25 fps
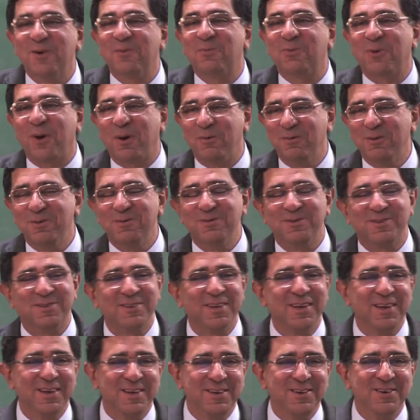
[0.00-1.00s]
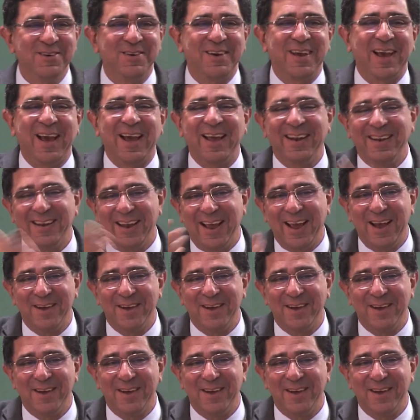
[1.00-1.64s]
no problems, you can